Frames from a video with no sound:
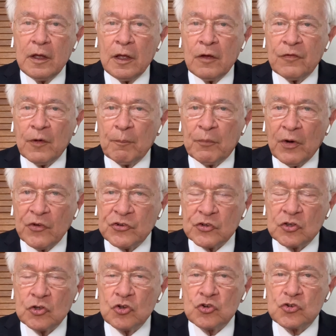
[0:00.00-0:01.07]
If a
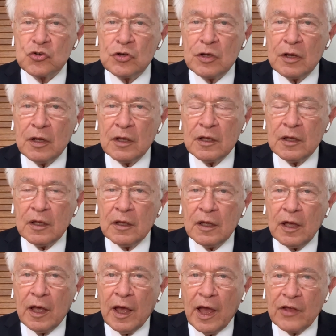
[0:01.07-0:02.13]
prosecution
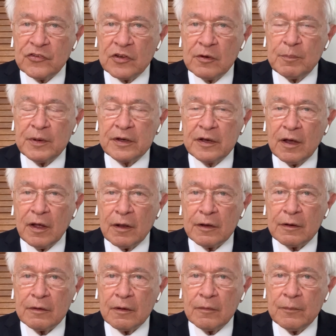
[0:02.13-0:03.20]
hasn't
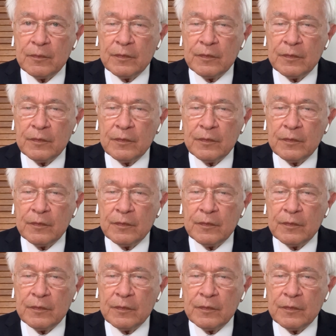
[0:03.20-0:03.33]
begun,